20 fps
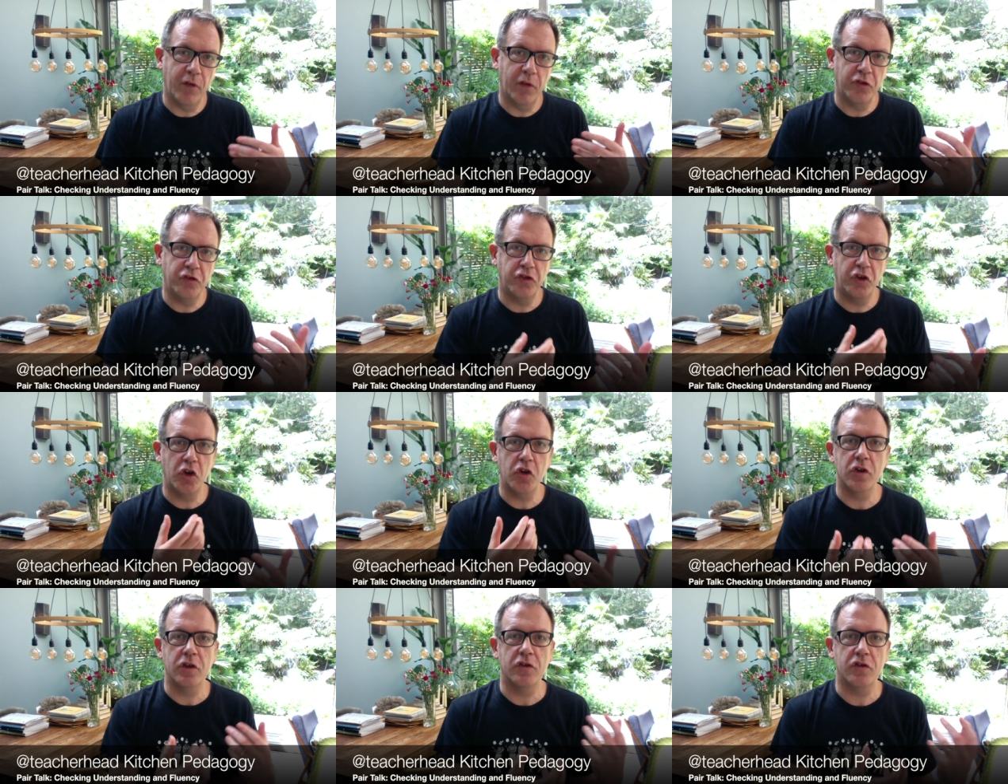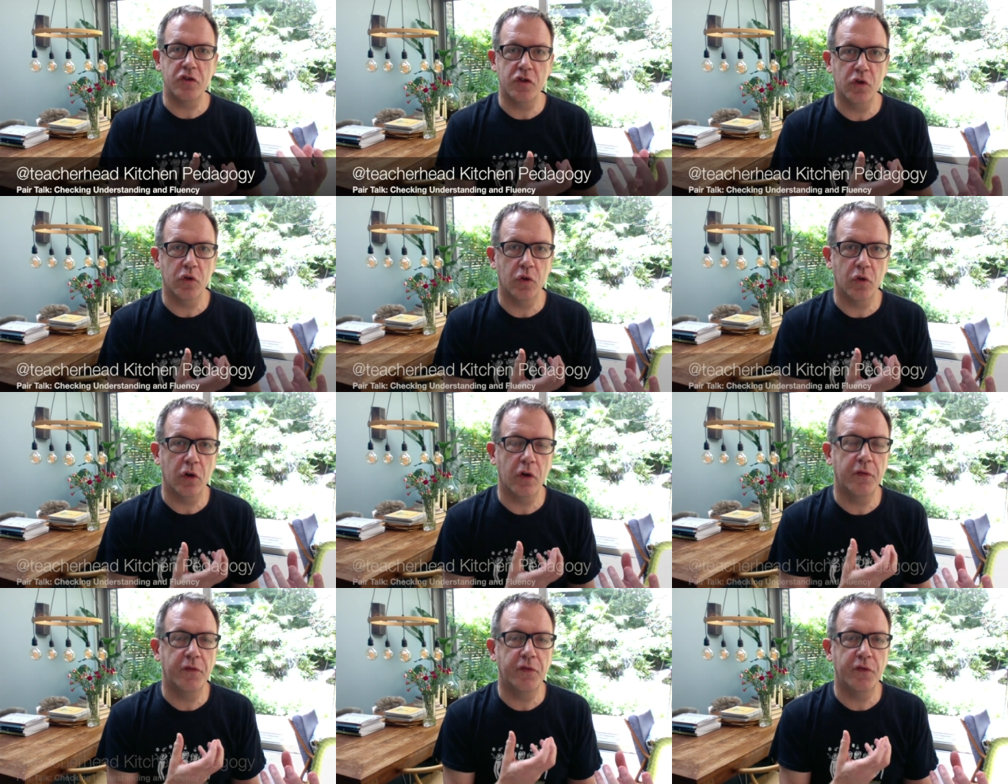student
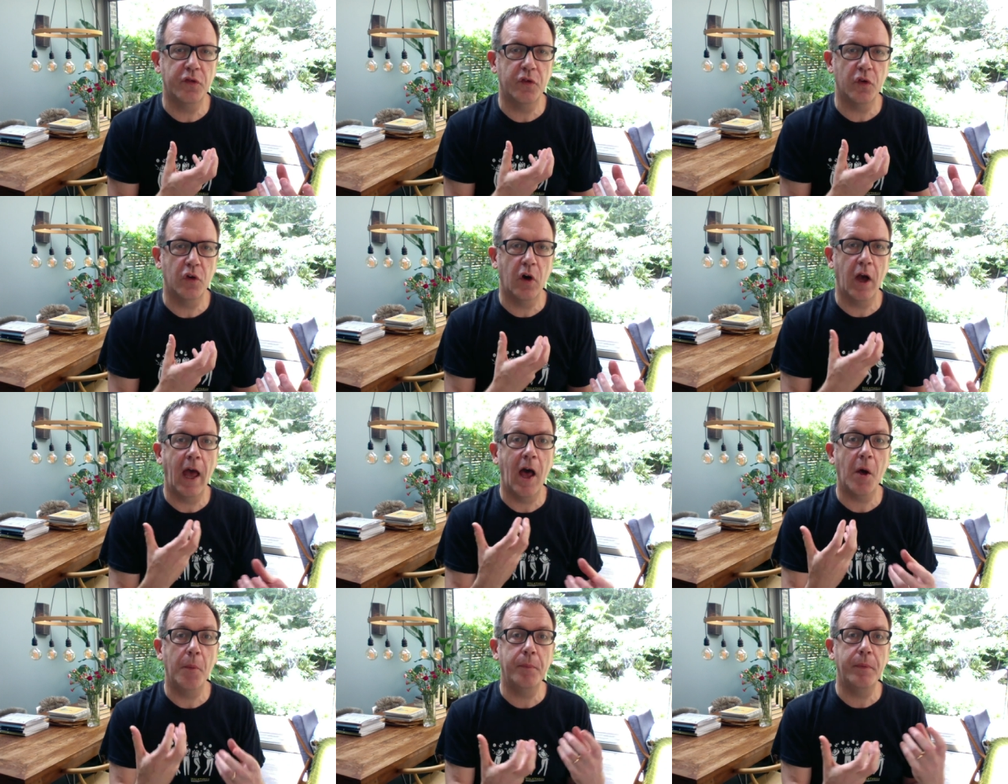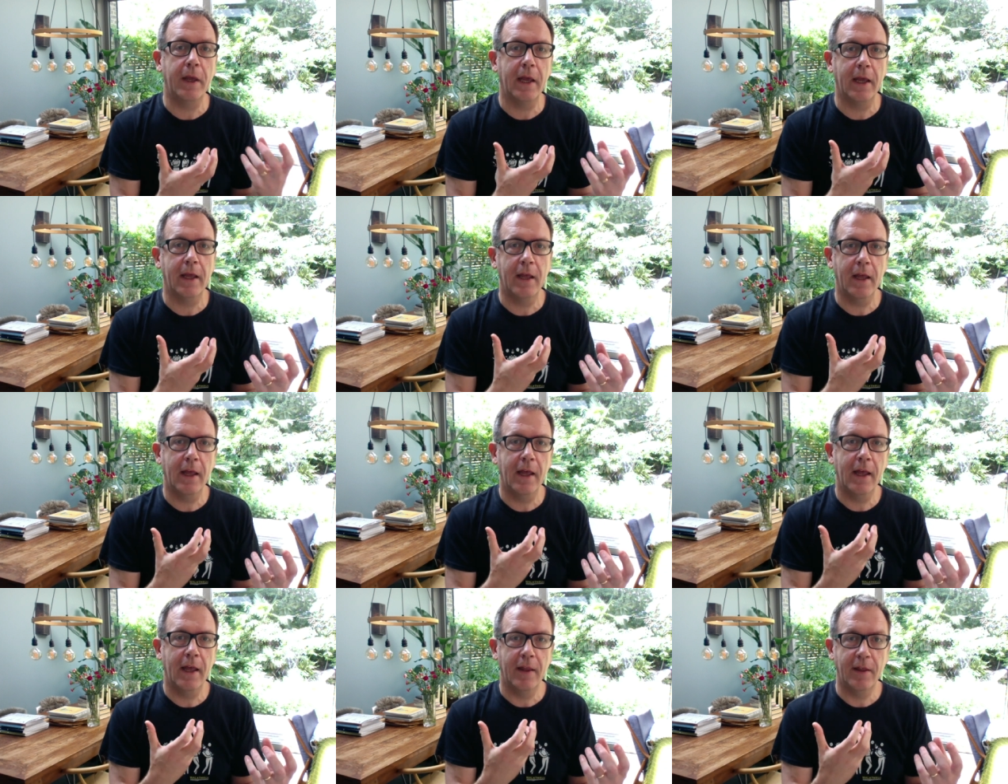talk for helping
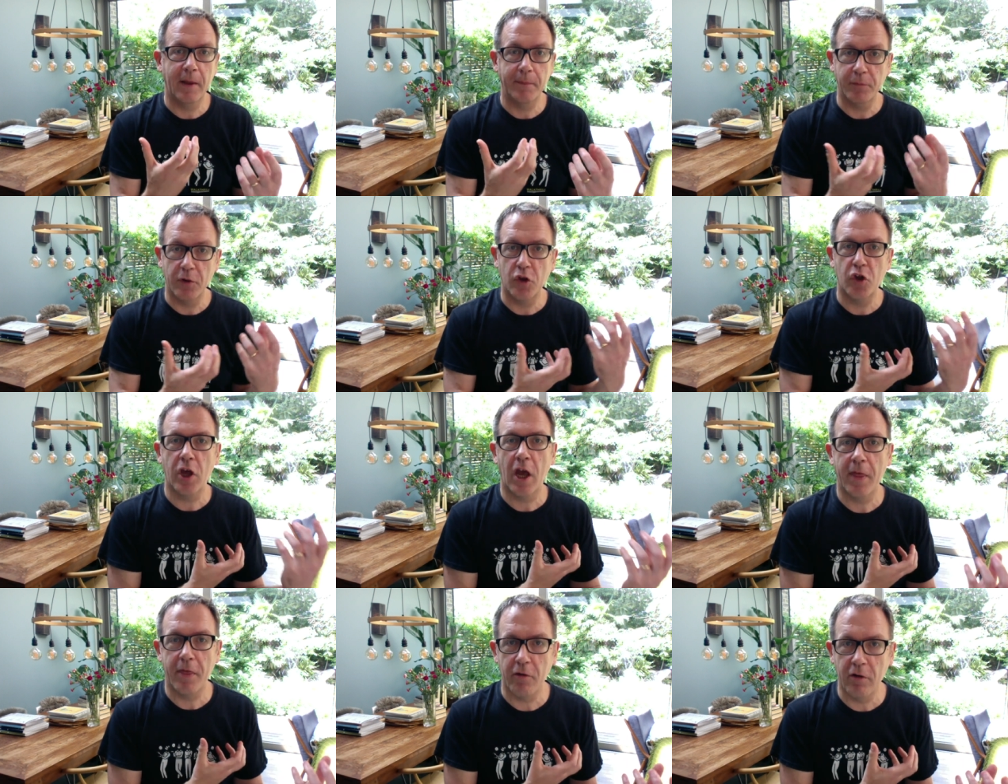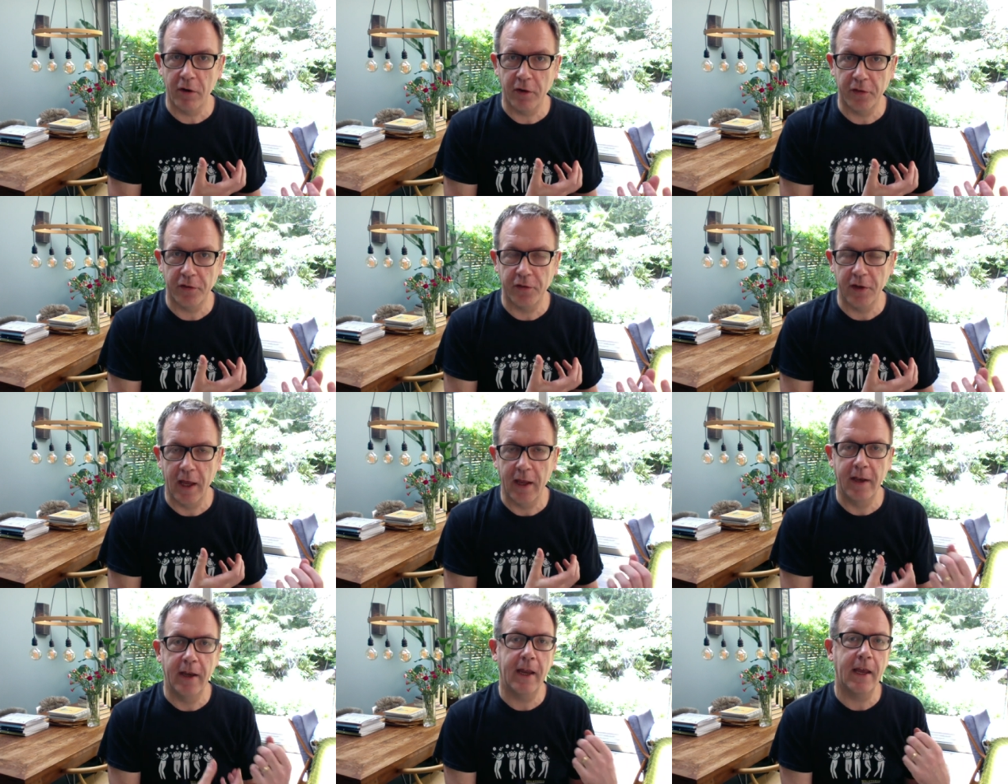them to check their
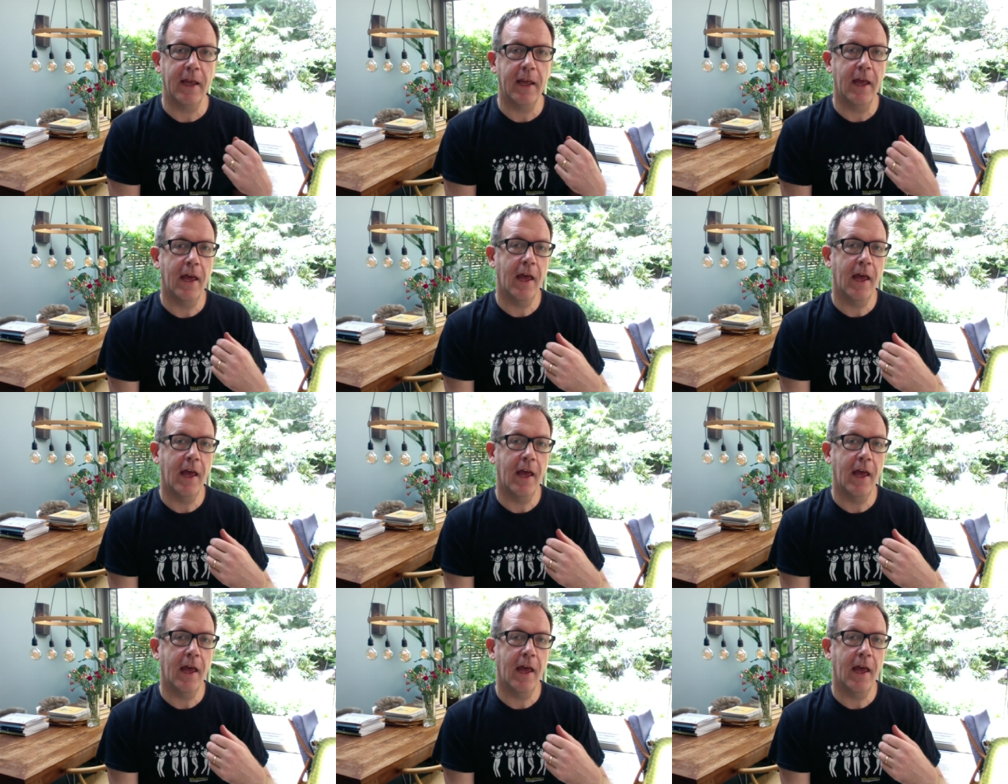understanding,